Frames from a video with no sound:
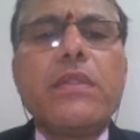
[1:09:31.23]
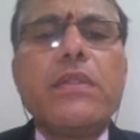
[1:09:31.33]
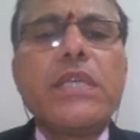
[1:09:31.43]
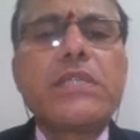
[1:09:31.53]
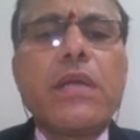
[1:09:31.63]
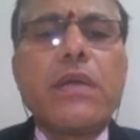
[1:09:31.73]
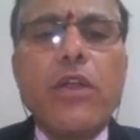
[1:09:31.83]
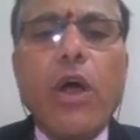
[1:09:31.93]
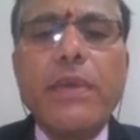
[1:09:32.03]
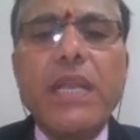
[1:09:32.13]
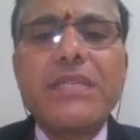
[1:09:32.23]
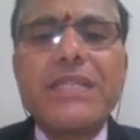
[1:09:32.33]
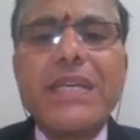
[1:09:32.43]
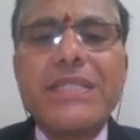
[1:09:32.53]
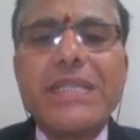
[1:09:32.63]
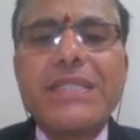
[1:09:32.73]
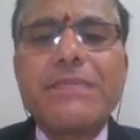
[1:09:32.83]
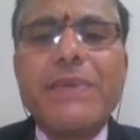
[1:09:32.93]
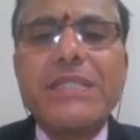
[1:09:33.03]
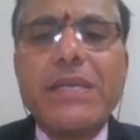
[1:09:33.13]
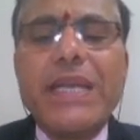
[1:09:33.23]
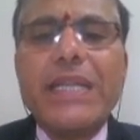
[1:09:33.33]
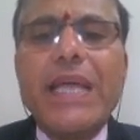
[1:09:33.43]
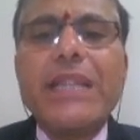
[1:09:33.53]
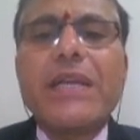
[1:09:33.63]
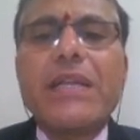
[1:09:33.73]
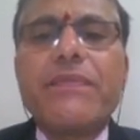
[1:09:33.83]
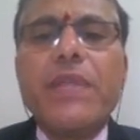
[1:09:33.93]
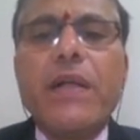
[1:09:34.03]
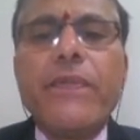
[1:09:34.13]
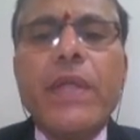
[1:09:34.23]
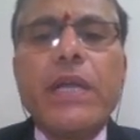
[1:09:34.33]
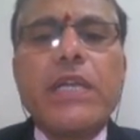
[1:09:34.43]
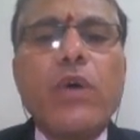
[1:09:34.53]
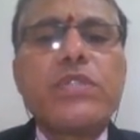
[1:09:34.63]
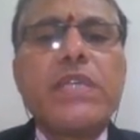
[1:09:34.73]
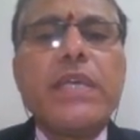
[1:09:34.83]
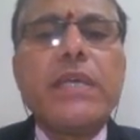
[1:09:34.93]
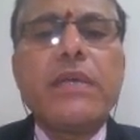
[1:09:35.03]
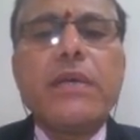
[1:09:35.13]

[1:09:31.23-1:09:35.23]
this nominal shear stress is much greater than that of the tau c.